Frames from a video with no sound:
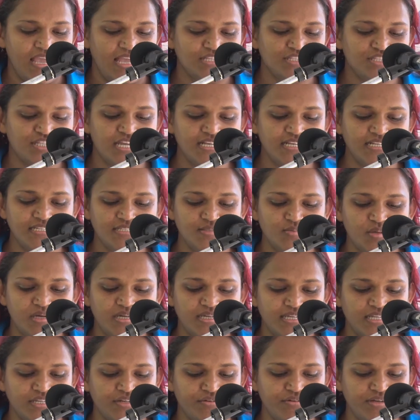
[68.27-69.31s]
Engender's
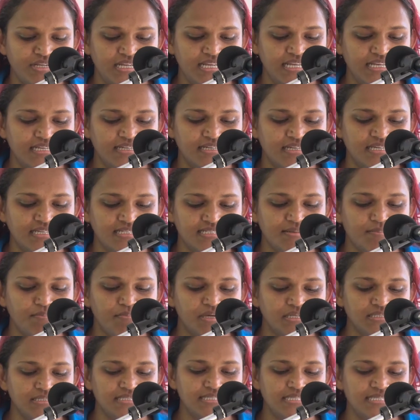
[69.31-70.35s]
work in Grenada is a
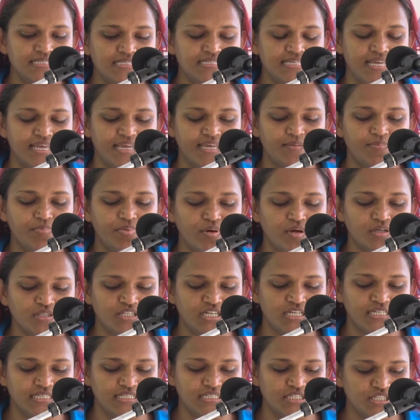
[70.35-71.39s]
multi-tiered
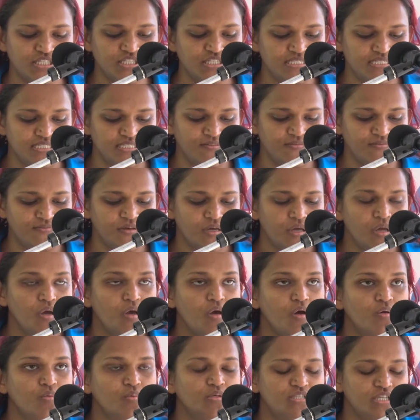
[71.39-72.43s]
project initiative,
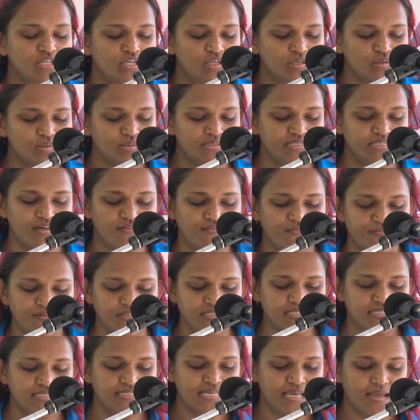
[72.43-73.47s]
which includes a
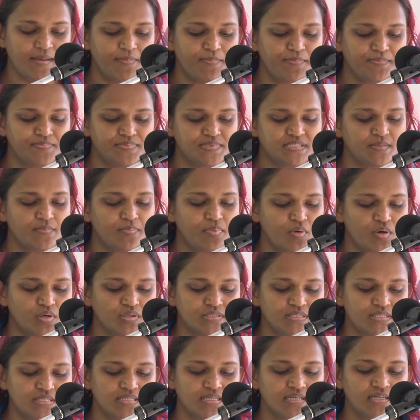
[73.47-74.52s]
first step support
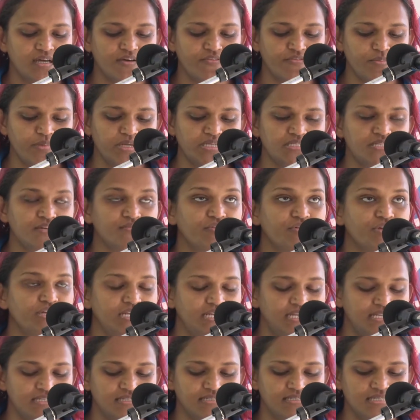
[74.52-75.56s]
to the government of
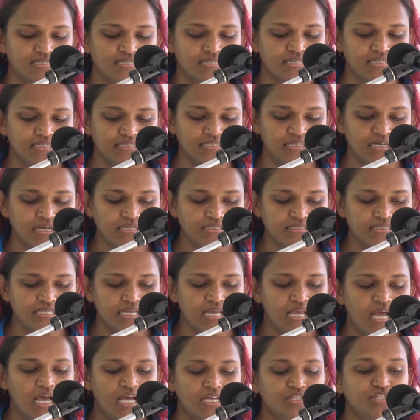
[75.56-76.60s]
Grenada to conduct
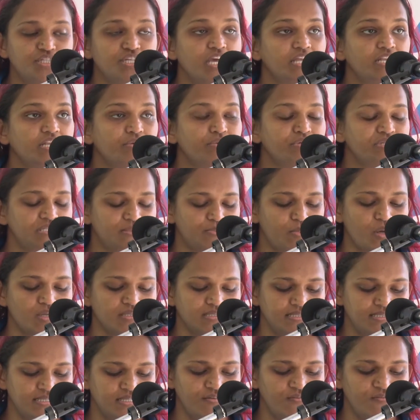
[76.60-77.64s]
a
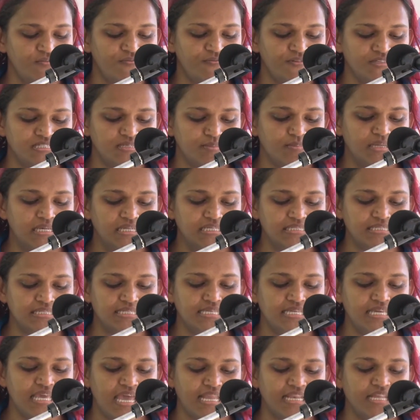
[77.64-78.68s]
gender-responsive
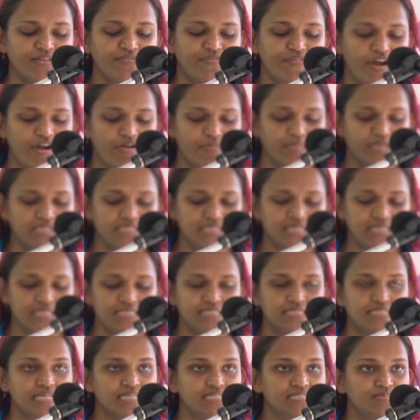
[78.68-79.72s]
feasibility and environmental
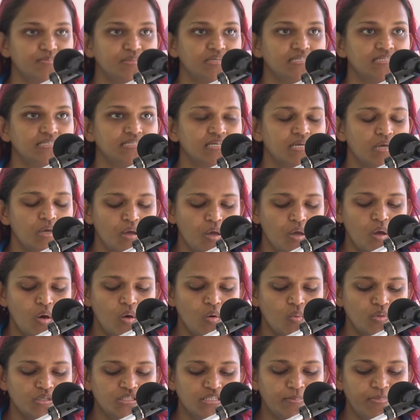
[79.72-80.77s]
assessment,
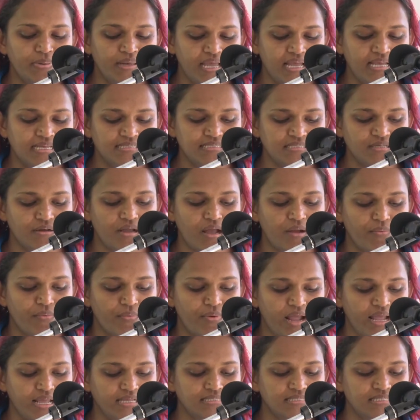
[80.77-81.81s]
which applies a
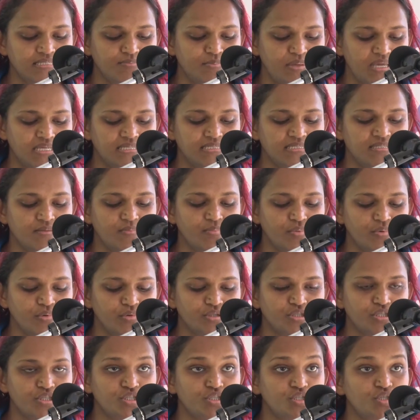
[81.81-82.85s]
rights-based
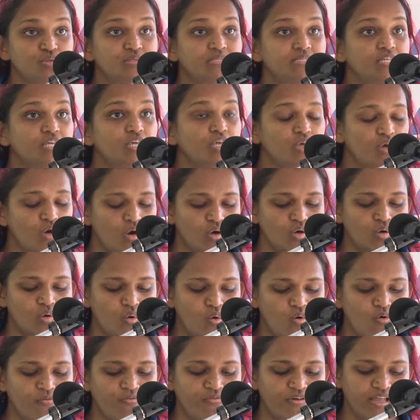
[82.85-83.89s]
approach to secure
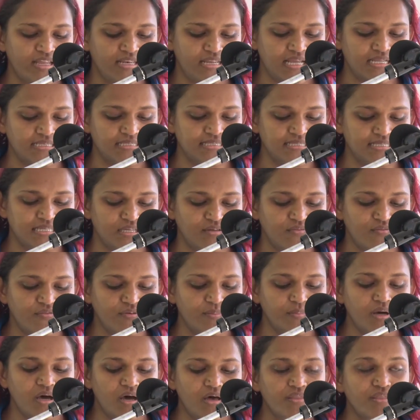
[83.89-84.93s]
co-financing
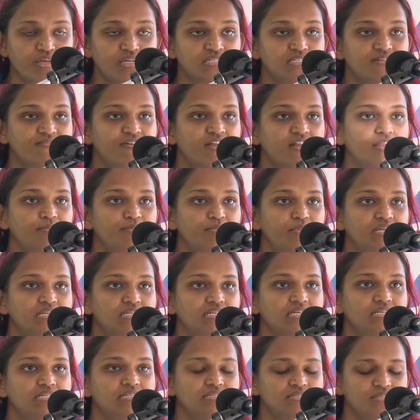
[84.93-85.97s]
from other development
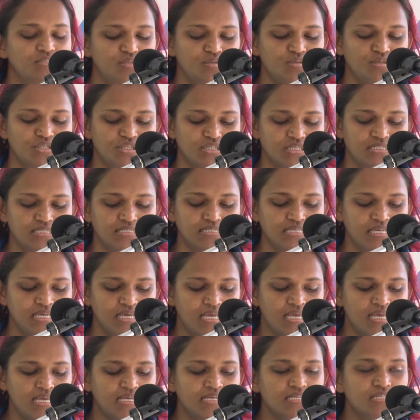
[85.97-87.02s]
institutions
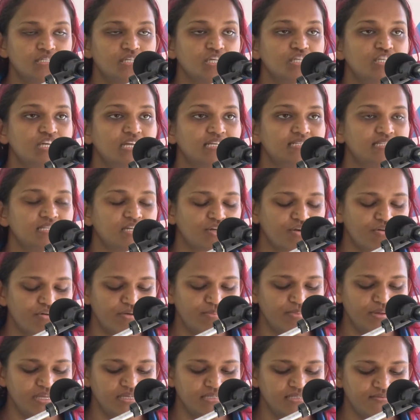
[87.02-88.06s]
such as the
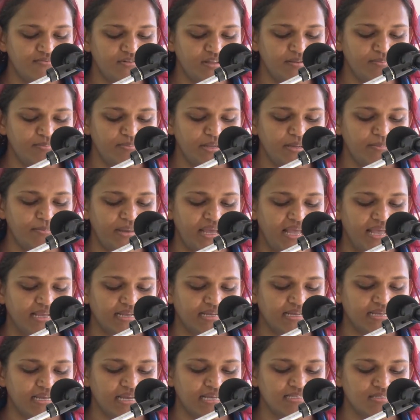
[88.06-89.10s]
Caribbean Development
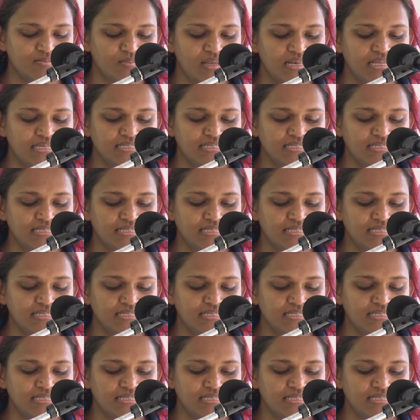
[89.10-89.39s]
Bank, as well